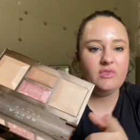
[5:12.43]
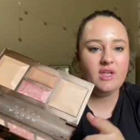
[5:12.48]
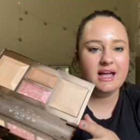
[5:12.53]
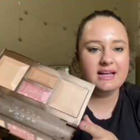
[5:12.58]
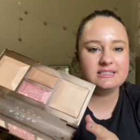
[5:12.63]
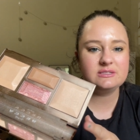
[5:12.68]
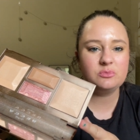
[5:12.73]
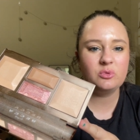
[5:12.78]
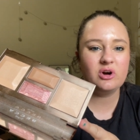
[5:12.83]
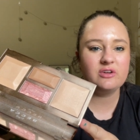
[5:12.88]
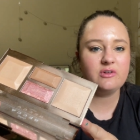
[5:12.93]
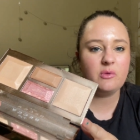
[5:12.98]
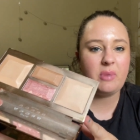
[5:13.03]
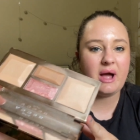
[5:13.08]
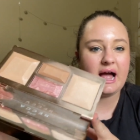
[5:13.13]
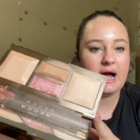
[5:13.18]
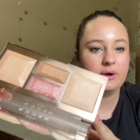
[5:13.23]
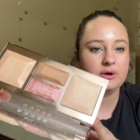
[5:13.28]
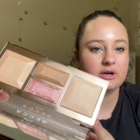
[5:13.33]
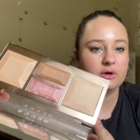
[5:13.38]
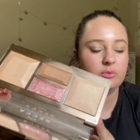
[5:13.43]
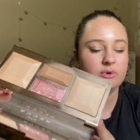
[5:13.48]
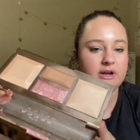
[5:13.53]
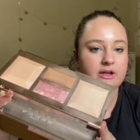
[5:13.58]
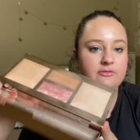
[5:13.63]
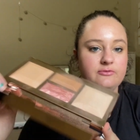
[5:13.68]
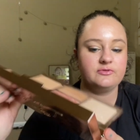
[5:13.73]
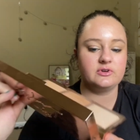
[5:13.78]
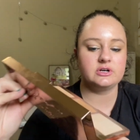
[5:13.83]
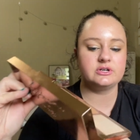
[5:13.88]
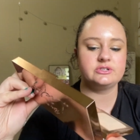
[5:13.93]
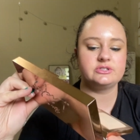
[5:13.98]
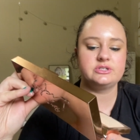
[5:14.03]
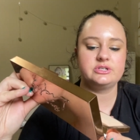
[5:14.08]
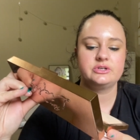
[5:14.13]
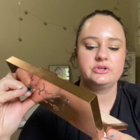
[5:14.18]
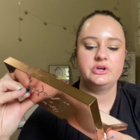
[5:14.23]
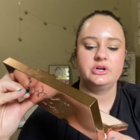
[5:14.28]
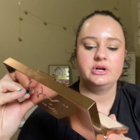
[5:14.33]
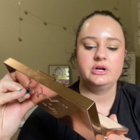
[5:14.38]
It's more of a powder. When I first